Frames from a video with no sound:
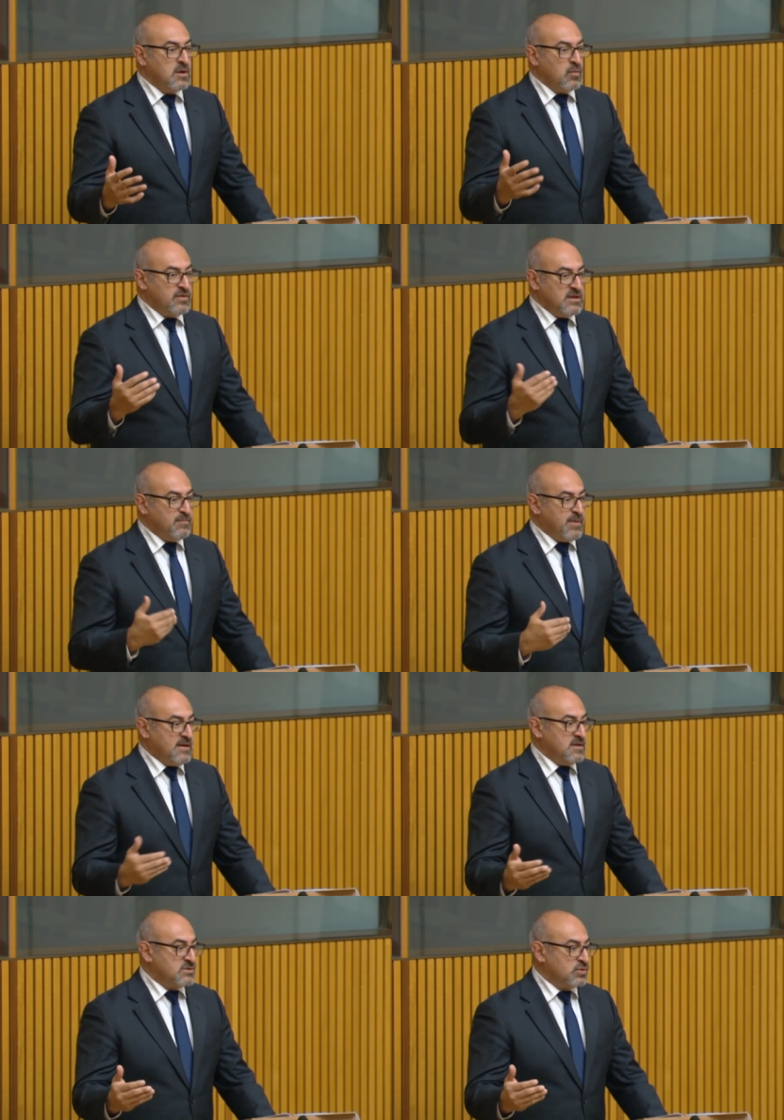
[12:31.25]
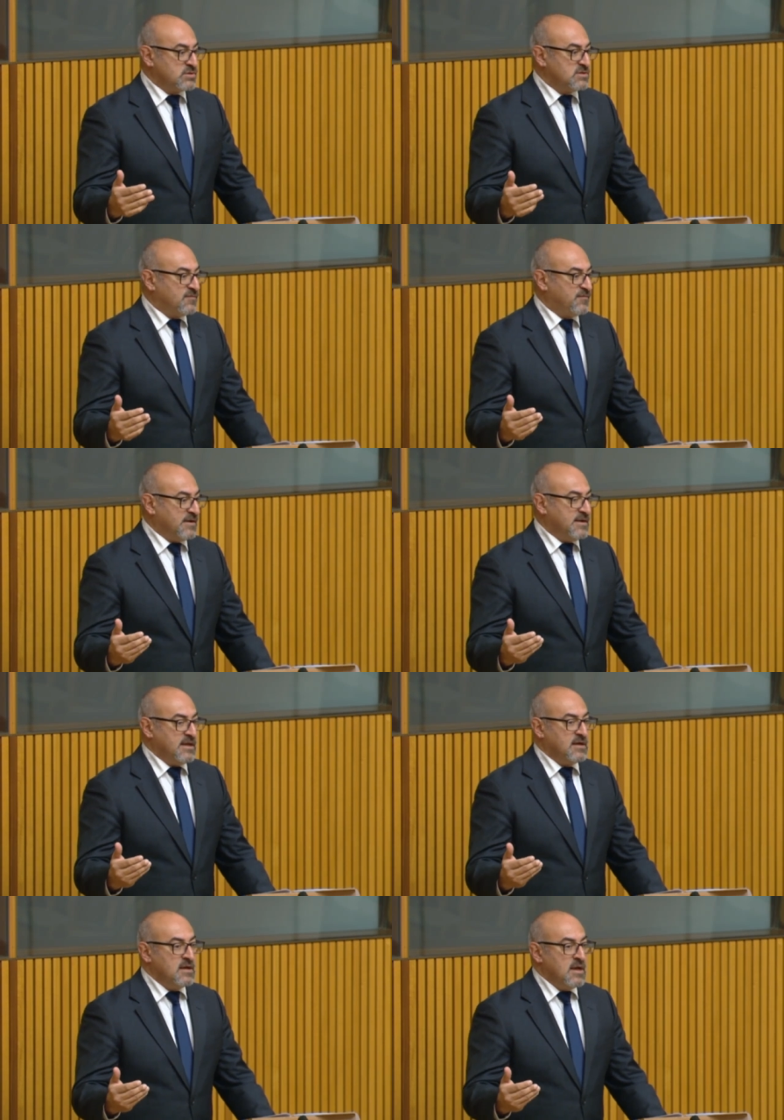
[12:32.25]
with independent sources of
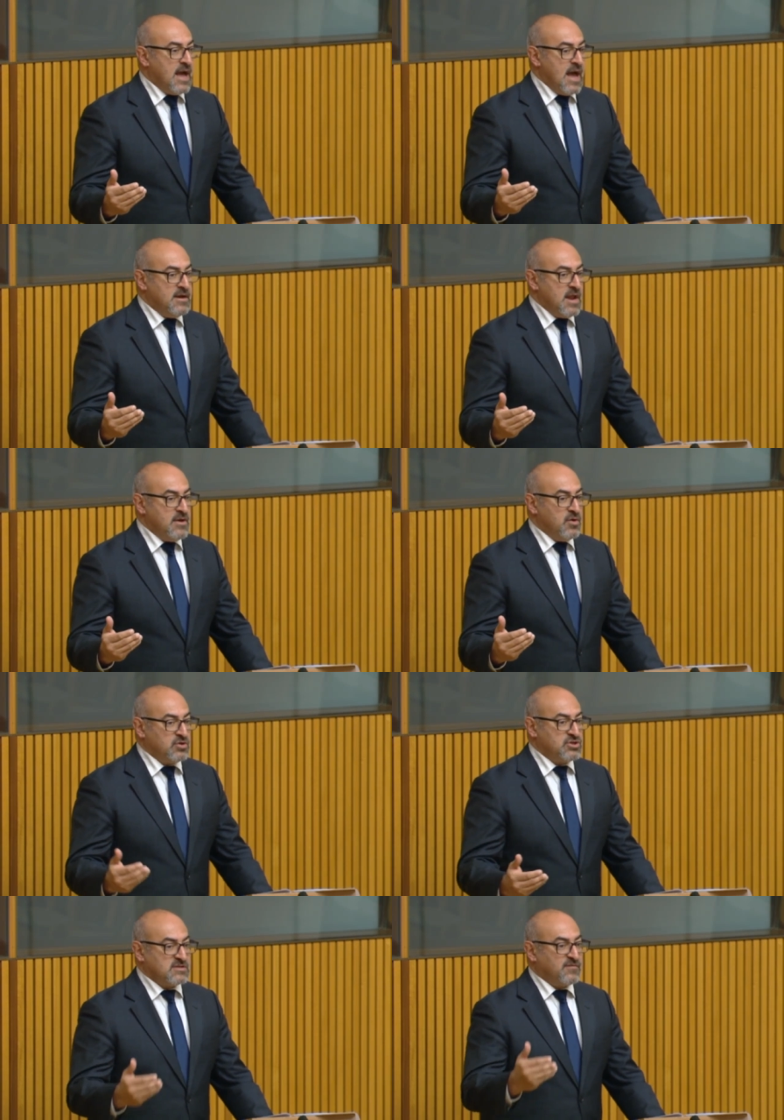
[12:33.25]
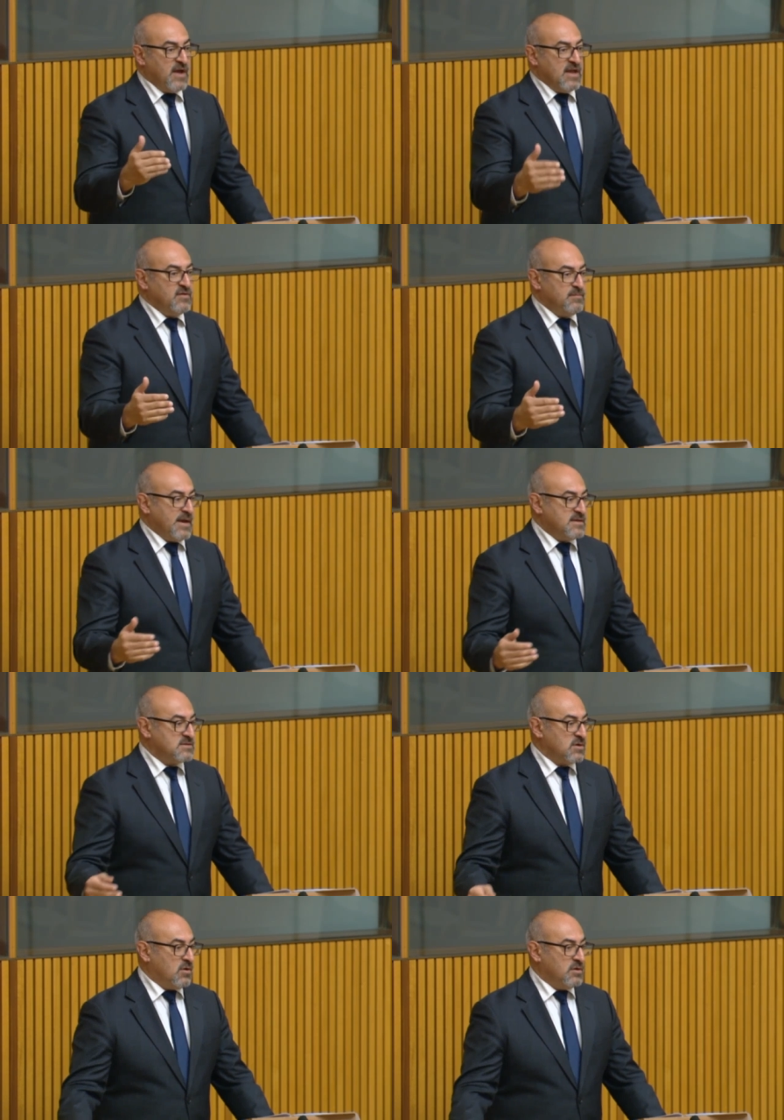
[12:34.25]
funding and not just favoured based
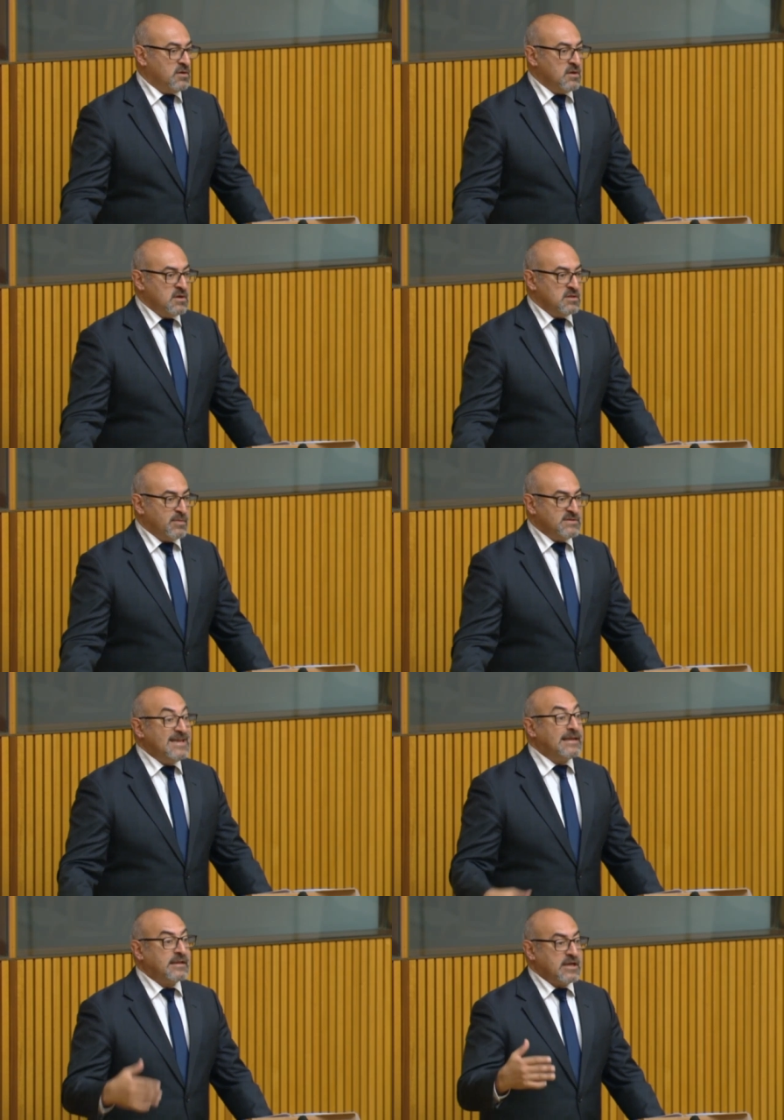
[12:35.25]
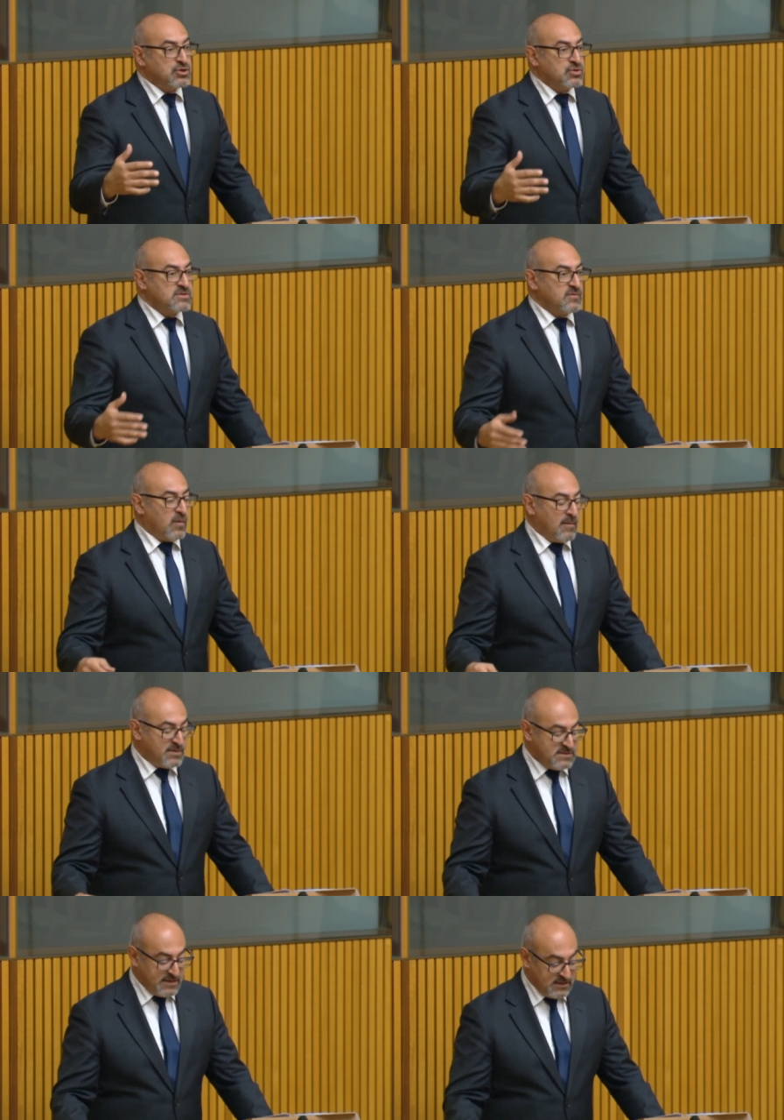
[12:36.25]
on the particular interests of one
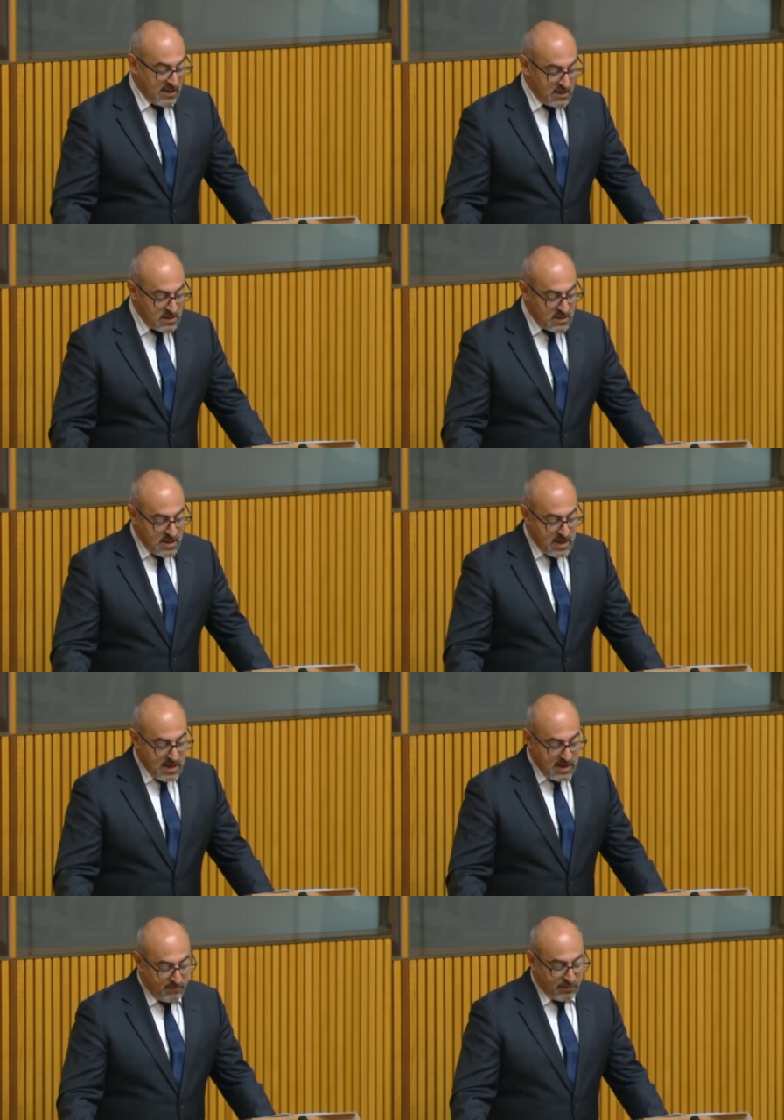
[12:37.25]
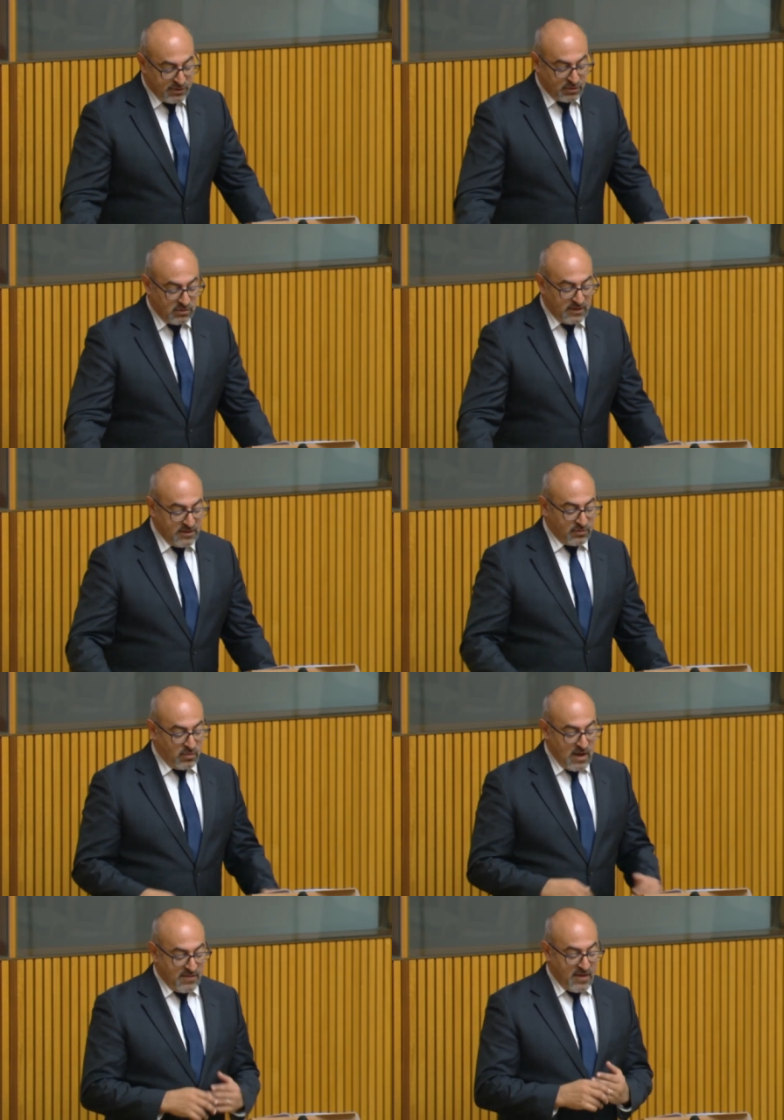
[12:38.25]
particular political leader
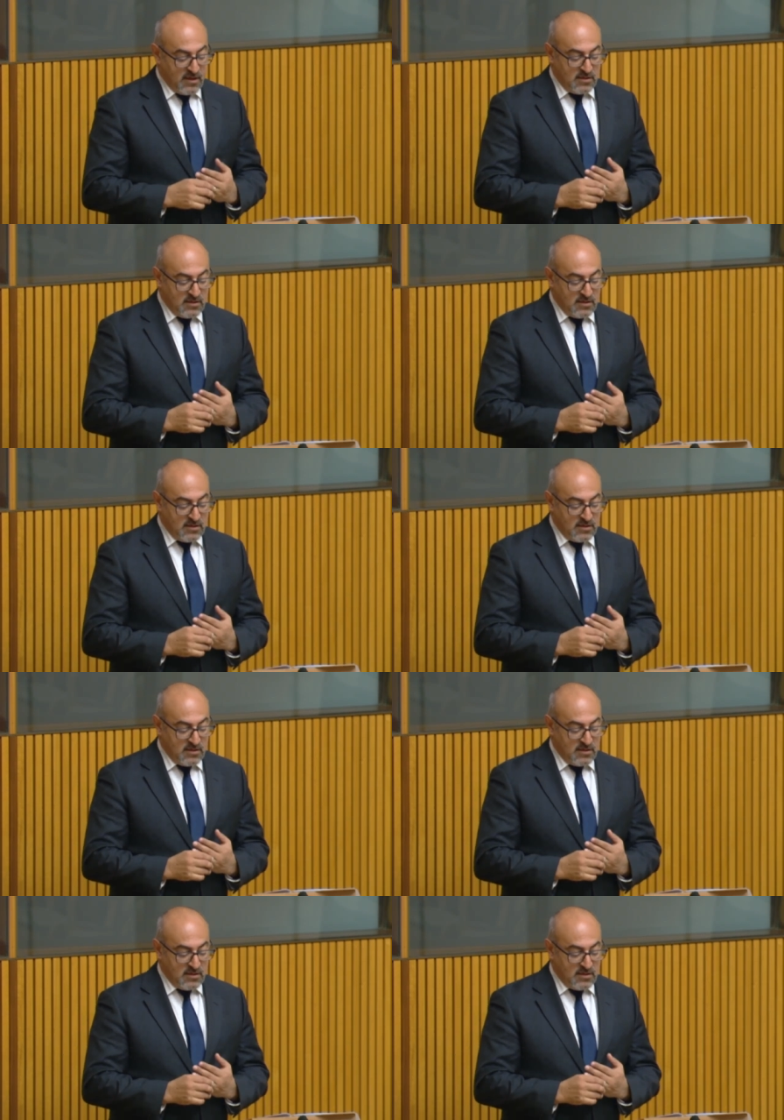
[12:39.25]
or other,